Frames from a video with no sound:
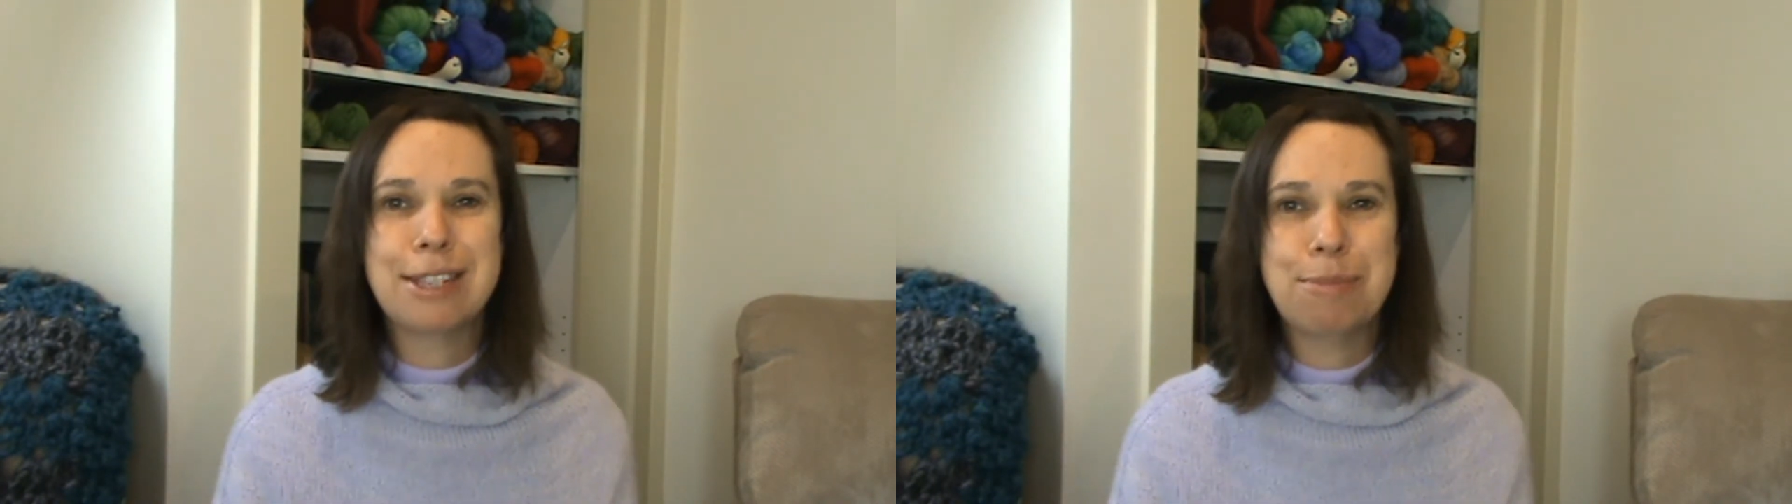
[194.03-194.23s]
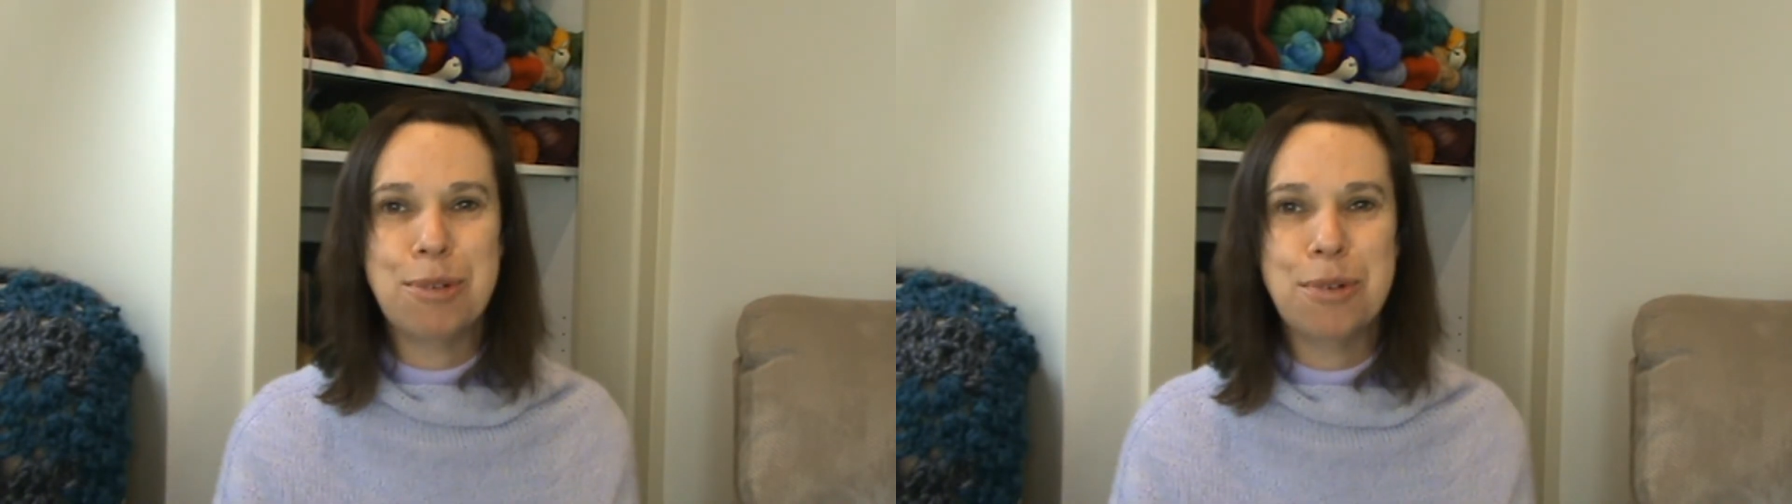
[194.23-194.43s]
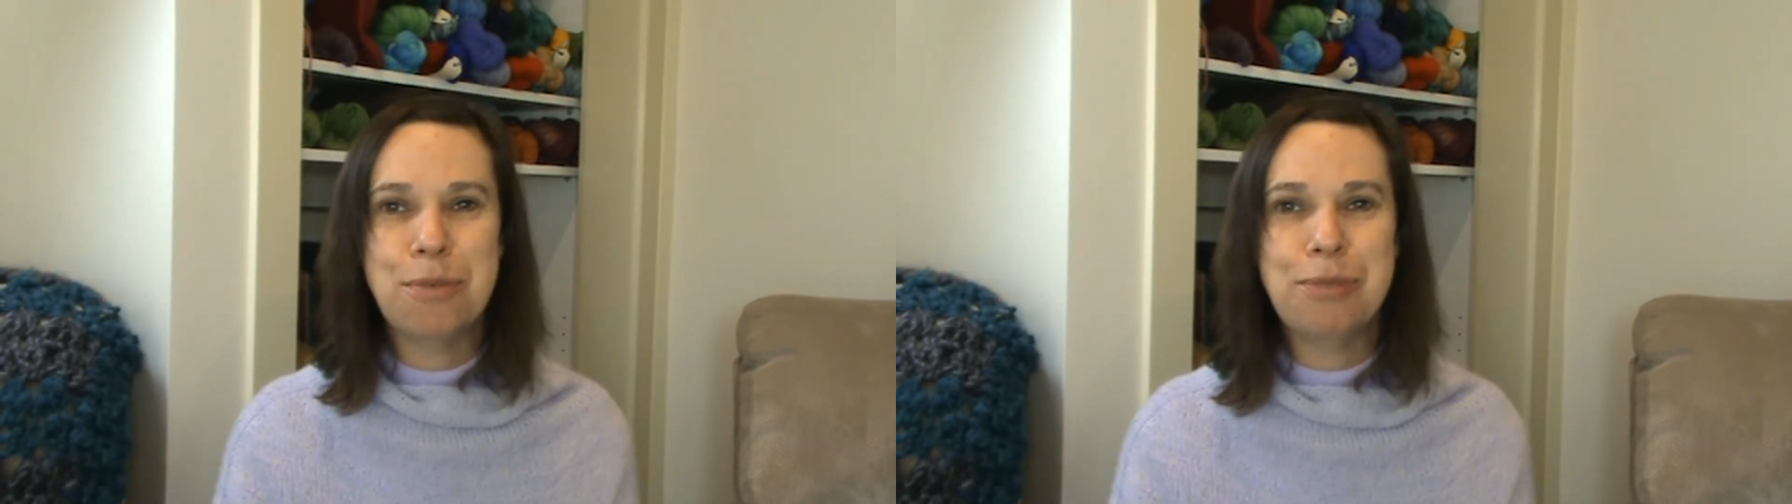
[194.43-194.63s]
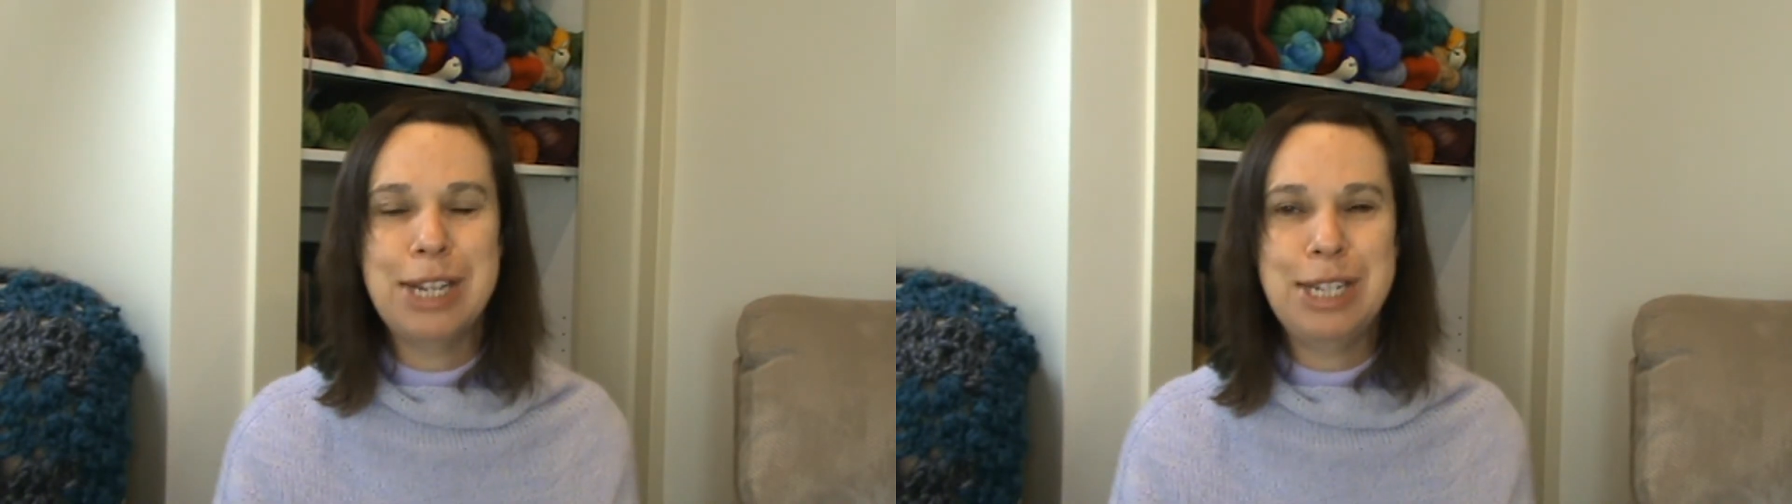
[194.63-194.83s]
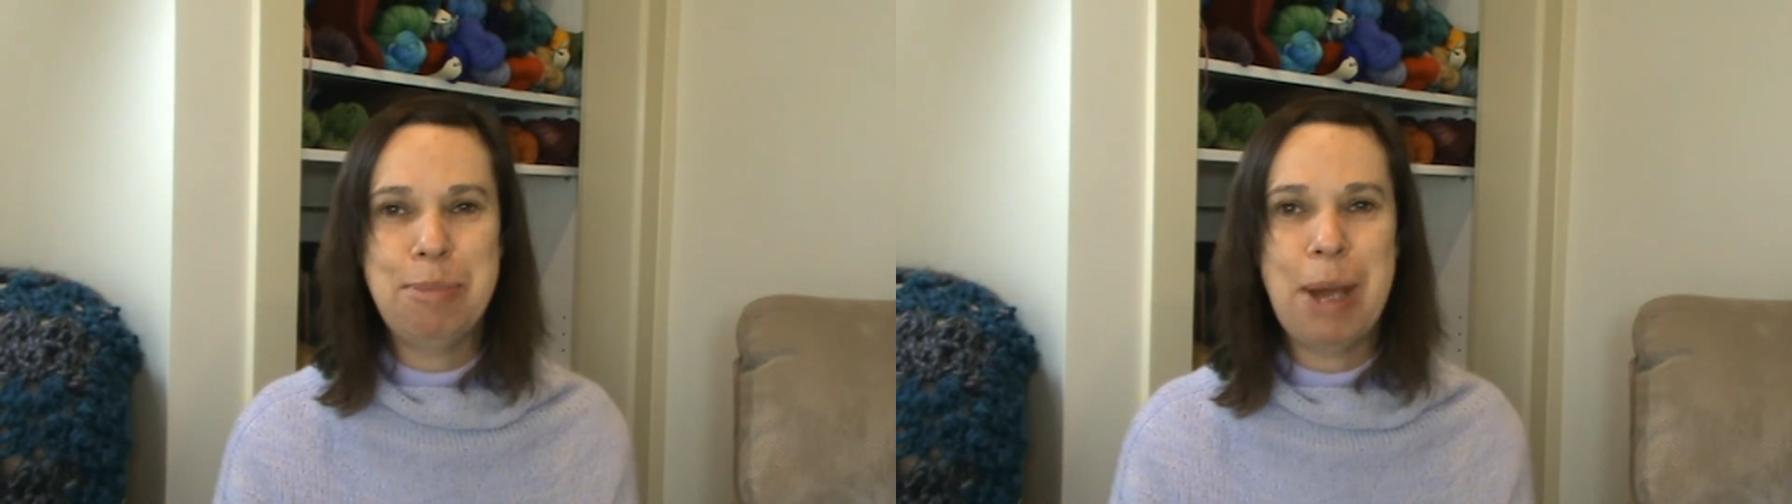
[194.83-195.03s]
small
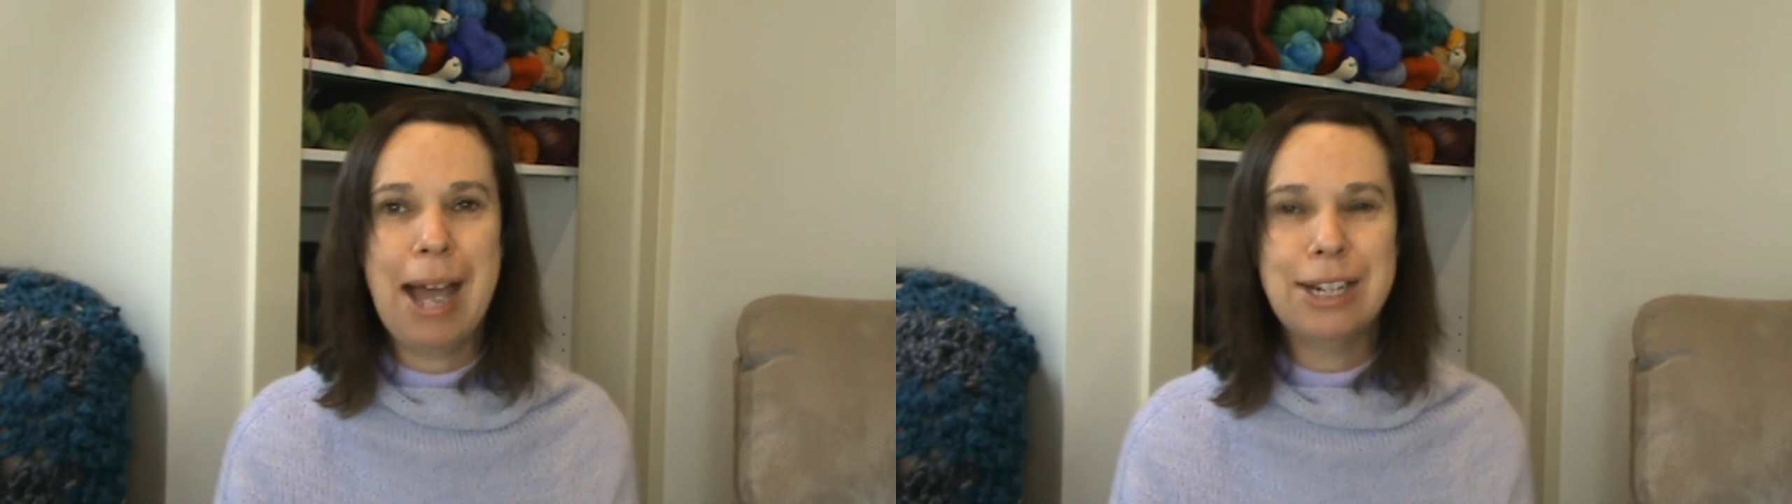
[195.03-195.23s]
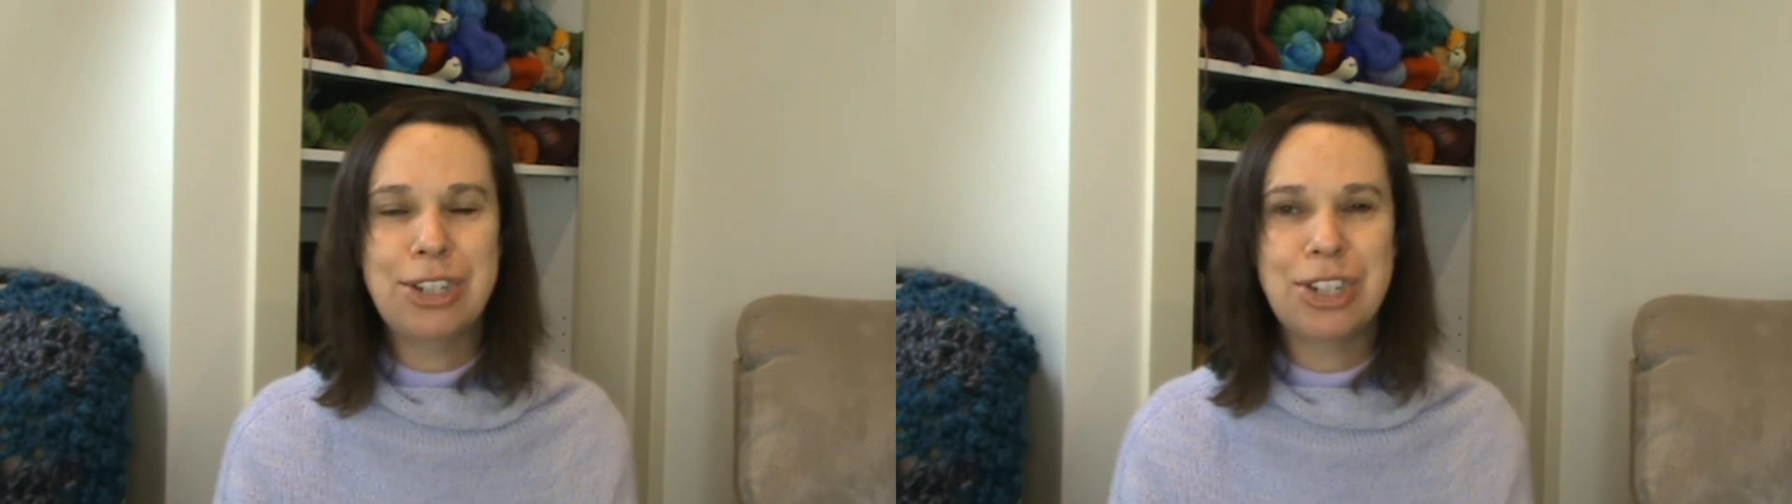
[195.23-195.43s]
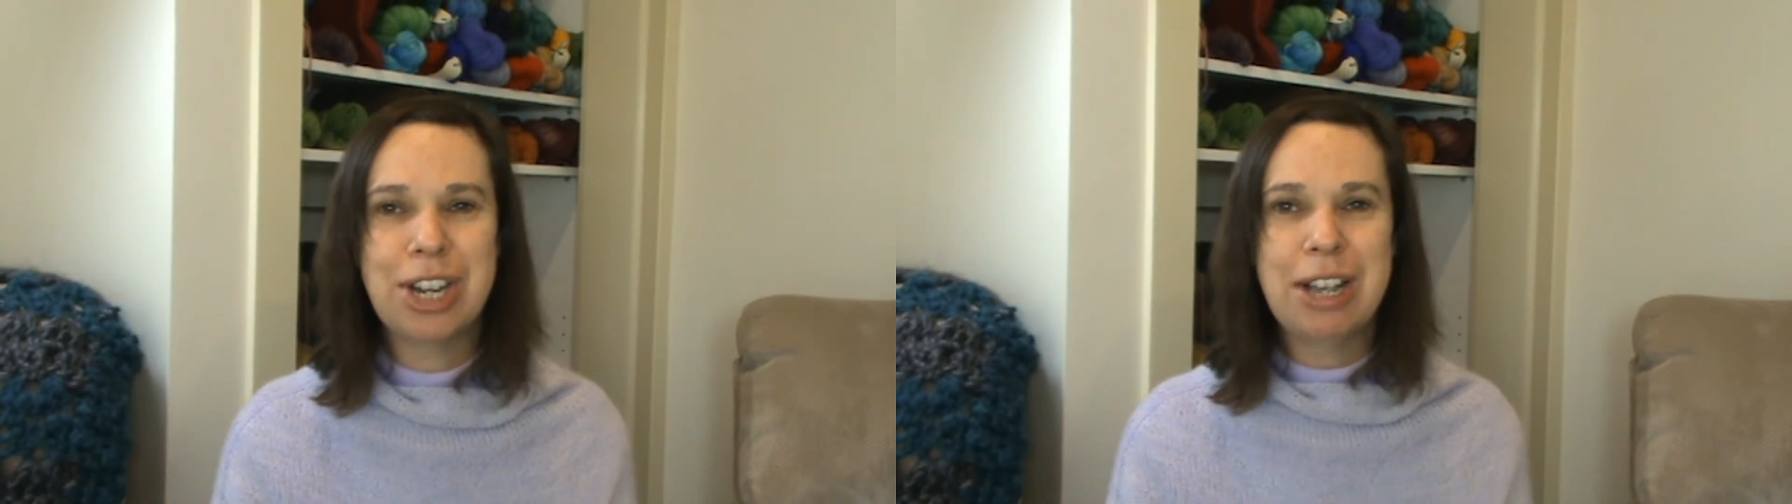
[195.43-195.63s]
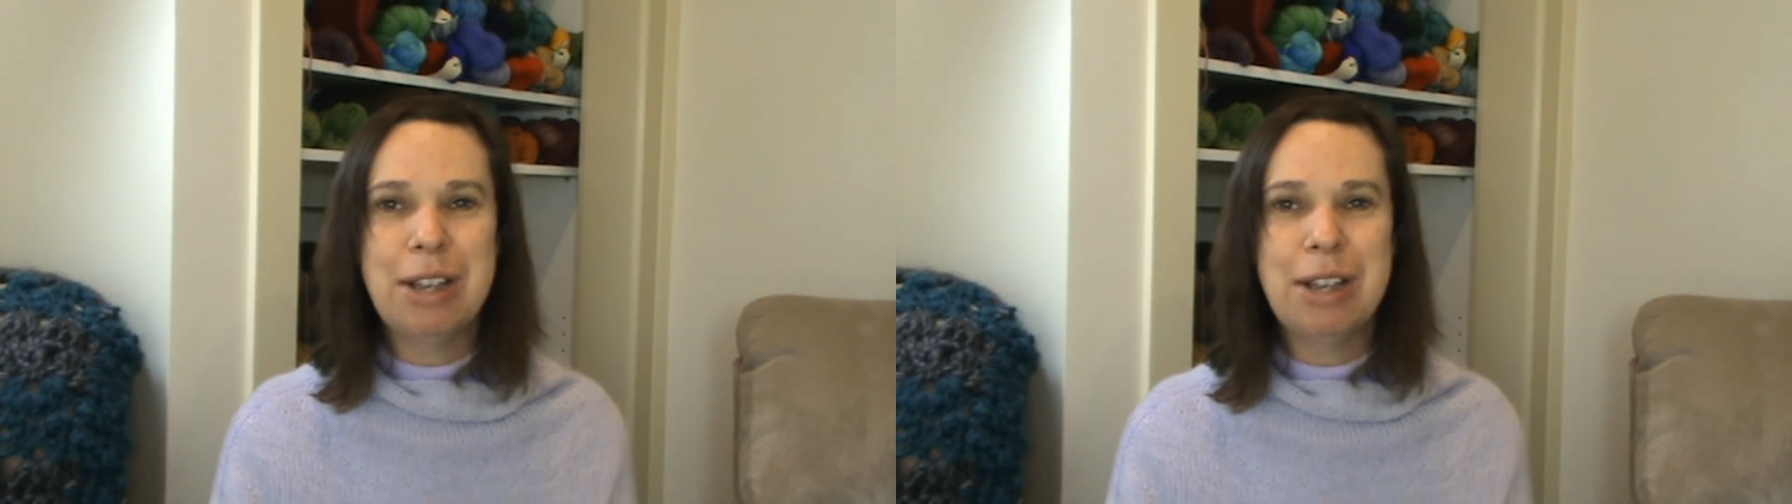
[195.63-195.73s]
veggie patch,